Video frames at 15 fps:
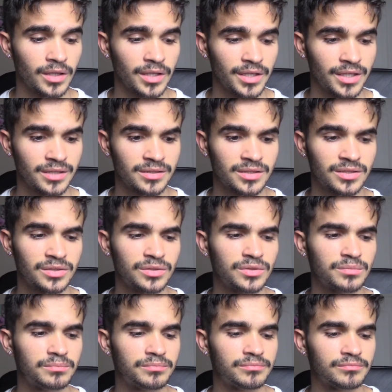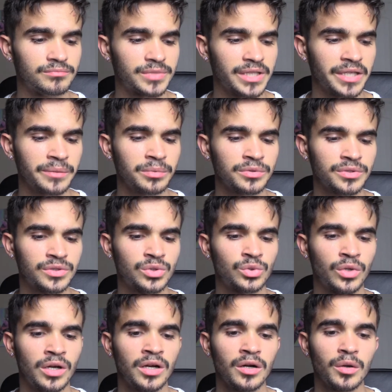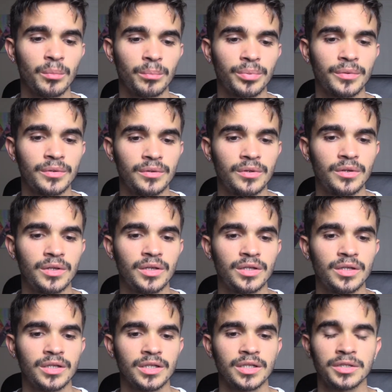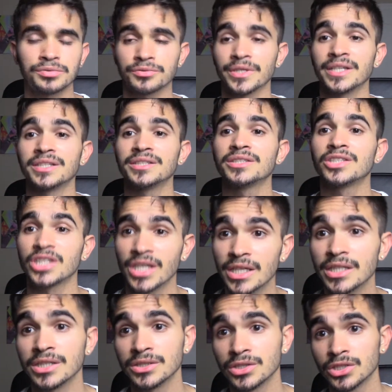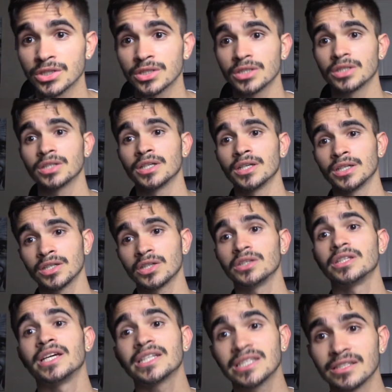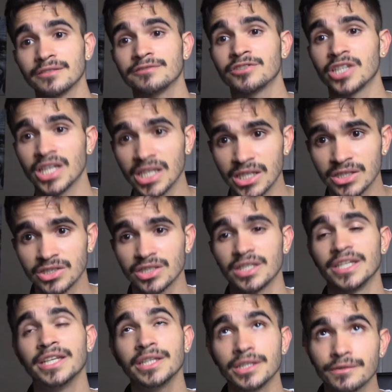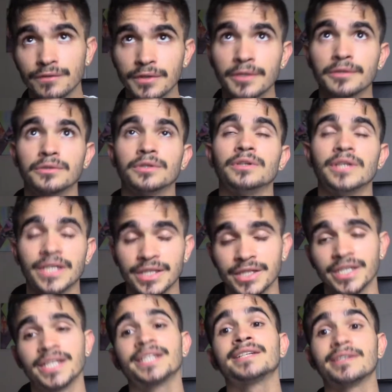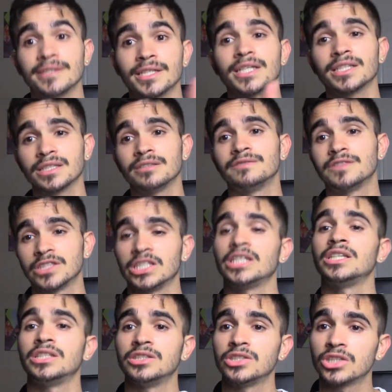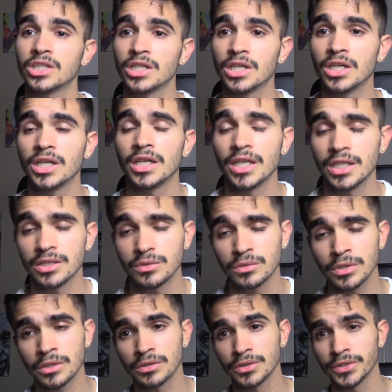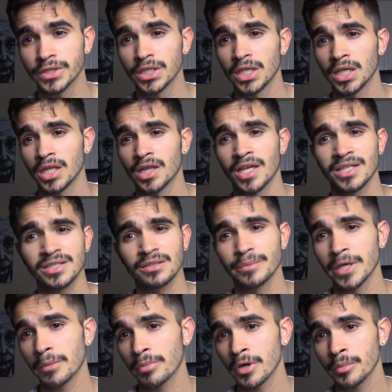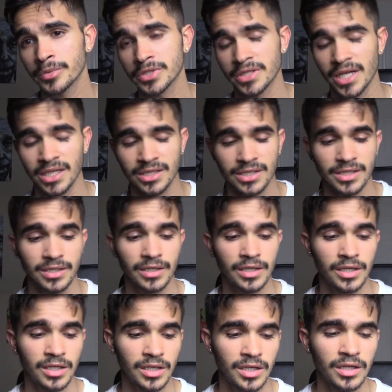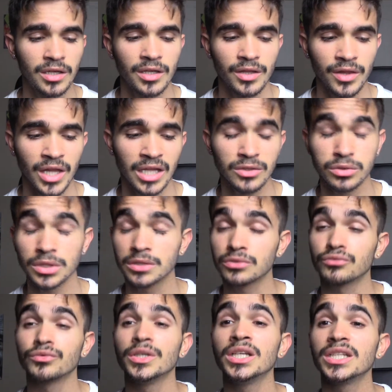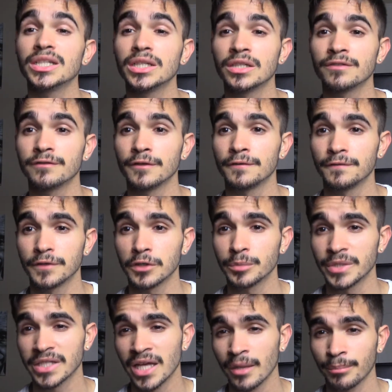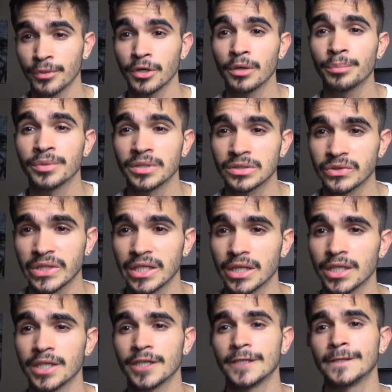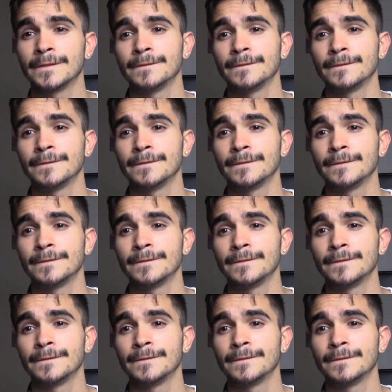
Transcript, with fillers: it's to be able to help create change, collective change, individual and then collective change in the world. That's the main purpose. That's that's what's really going to fulfill me, that purpose right there.